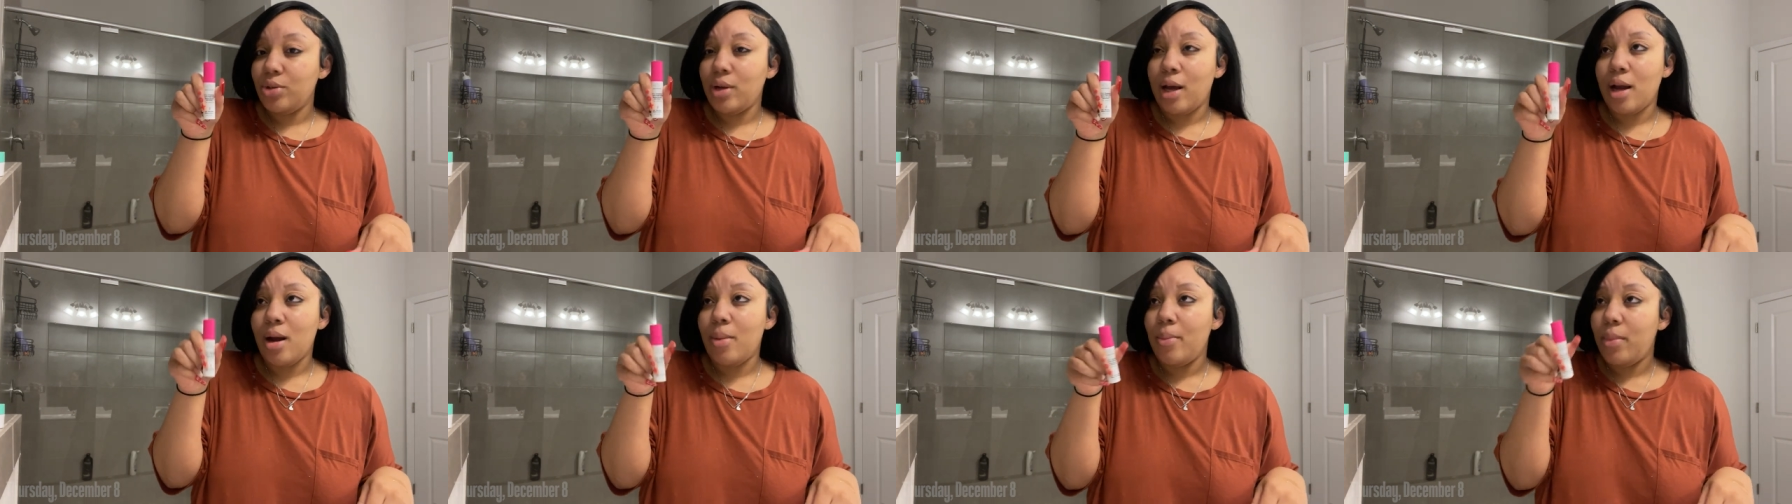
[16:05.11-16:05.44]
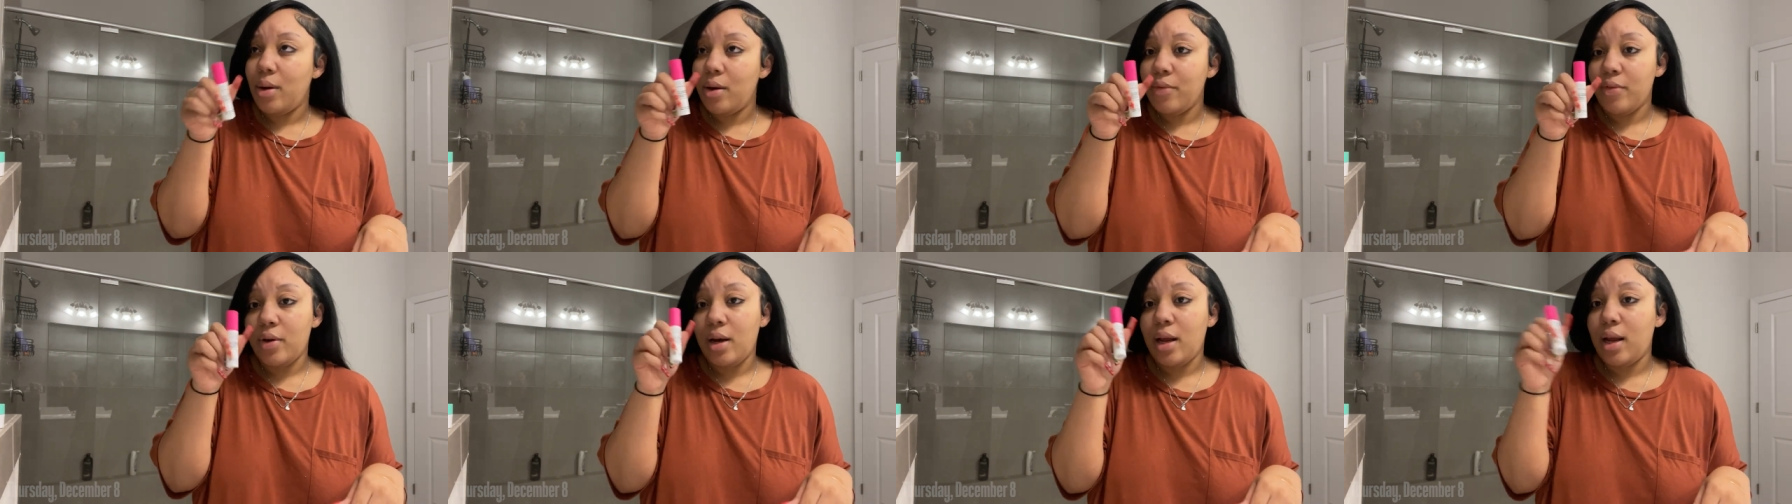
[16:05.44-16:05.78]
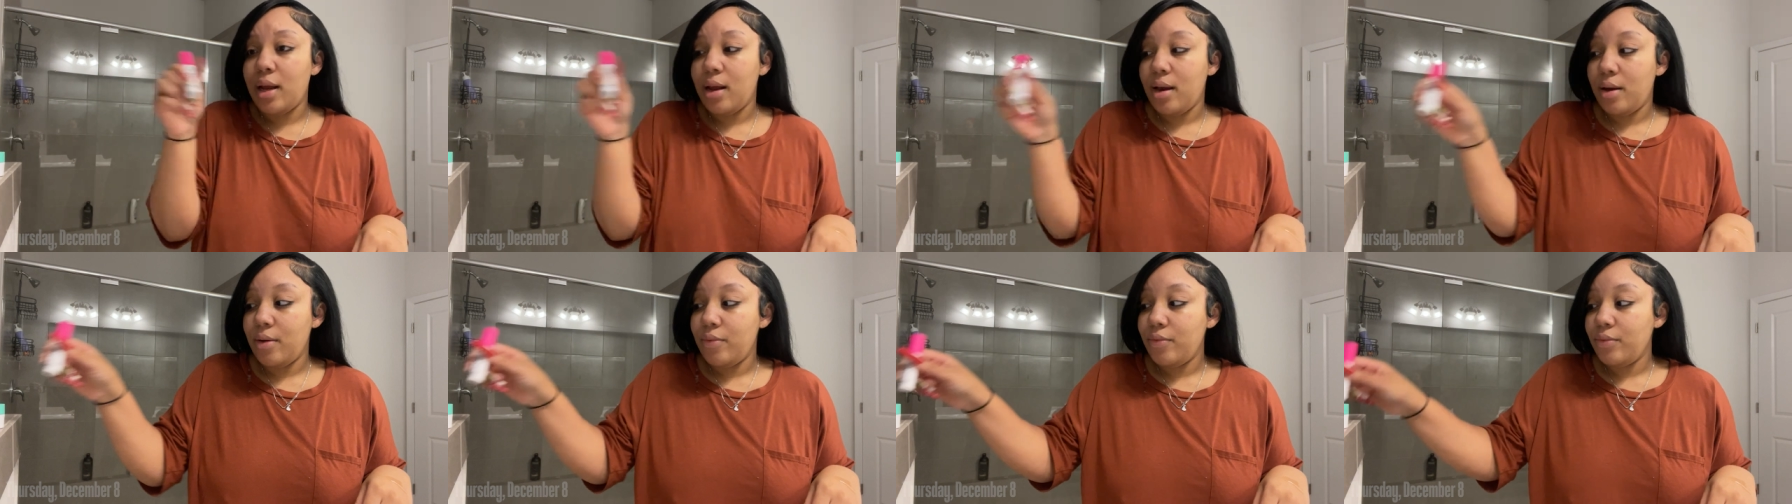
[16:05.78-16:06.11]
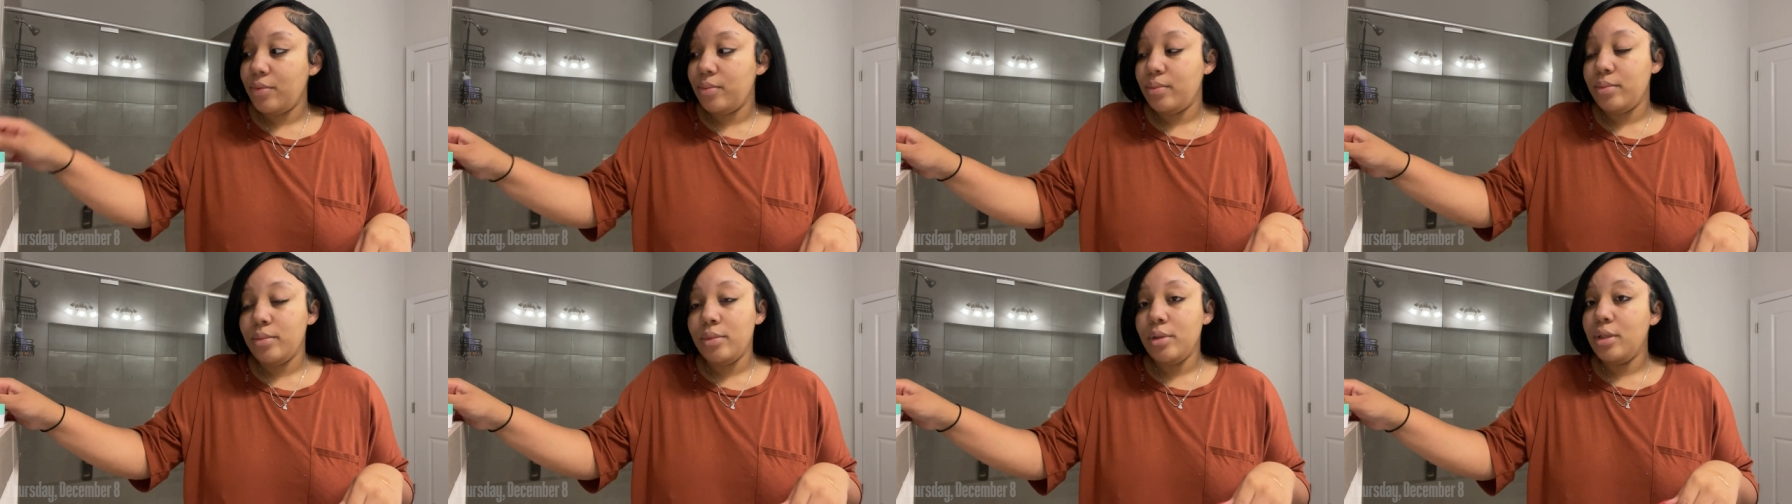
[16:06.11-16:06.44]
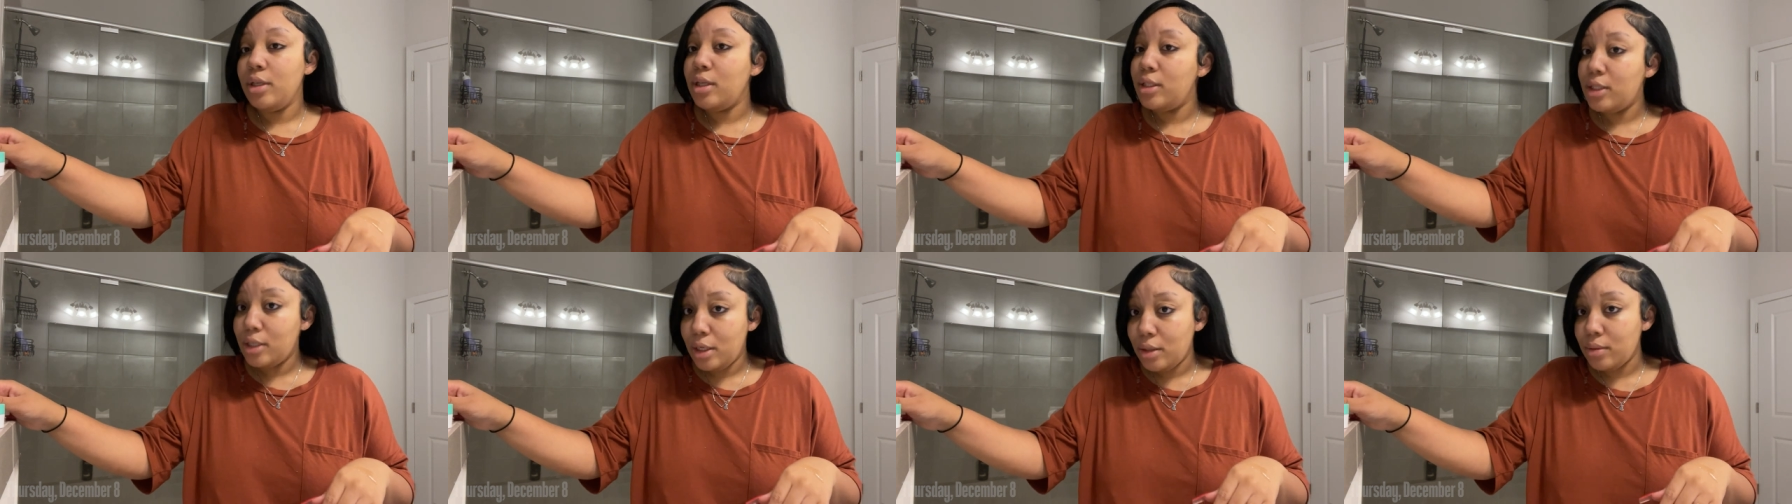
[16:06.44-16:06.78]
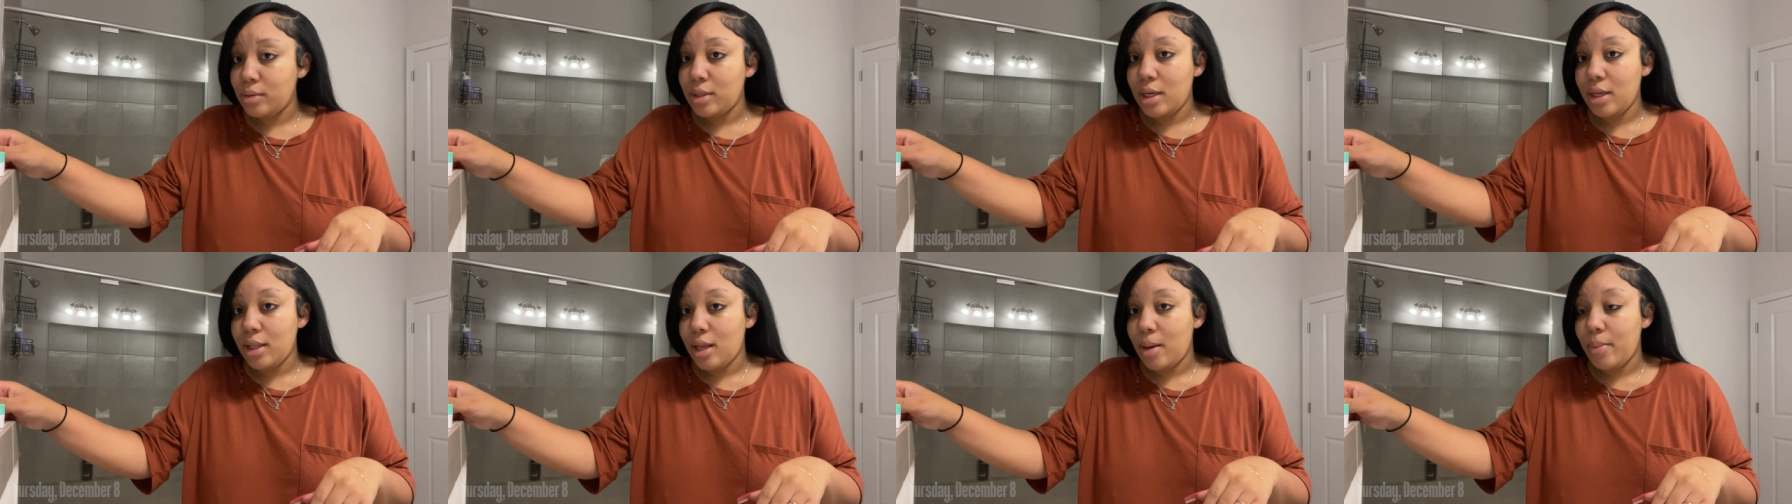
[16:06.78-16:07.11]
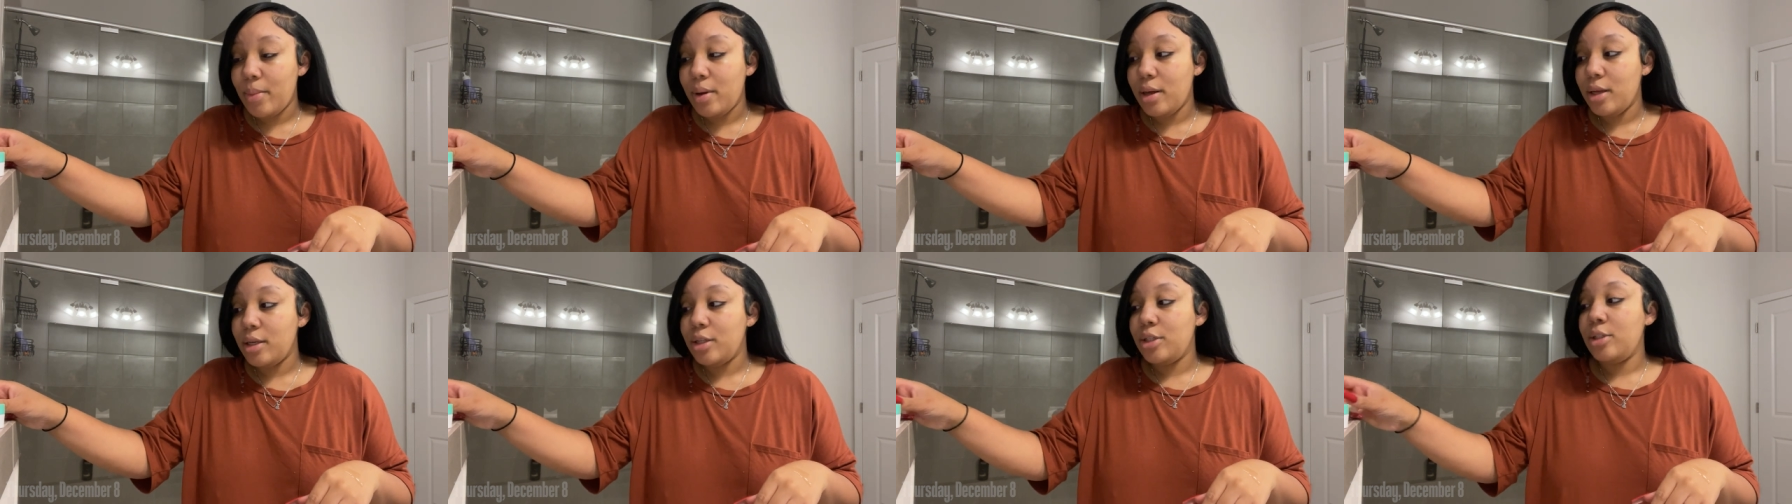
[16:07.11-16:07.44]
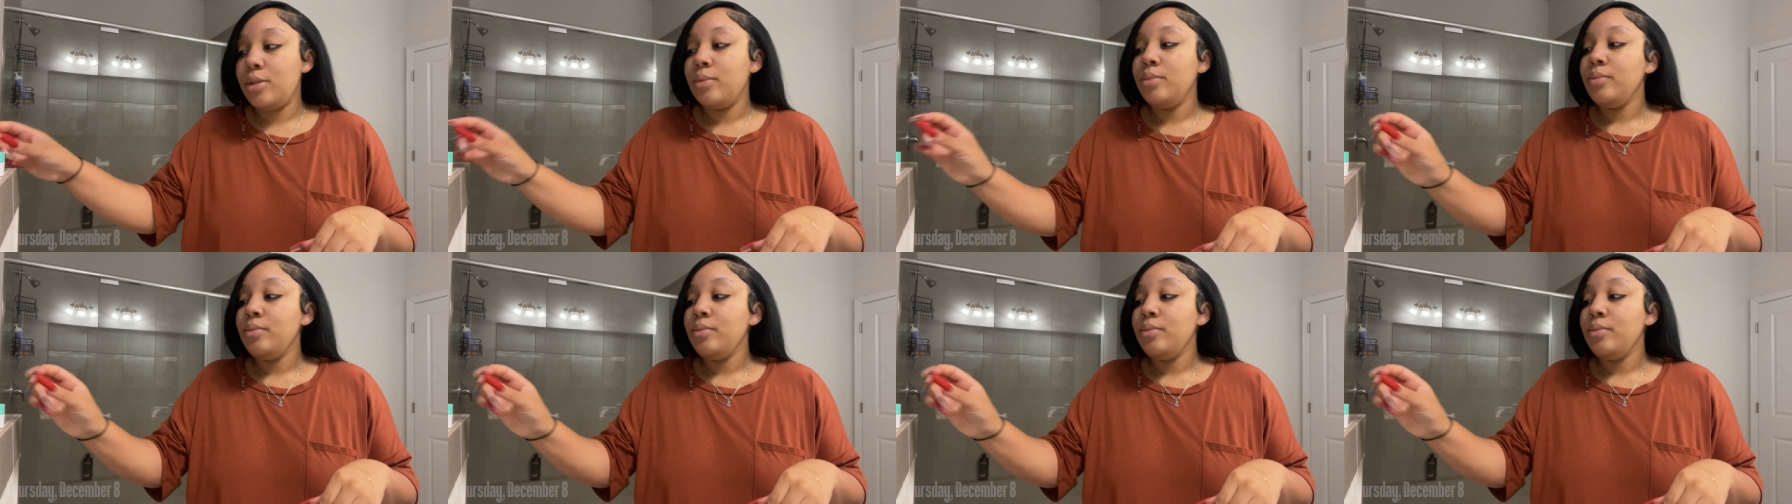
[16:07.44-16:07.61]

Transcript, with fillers: like a month and a half because it don't take that much.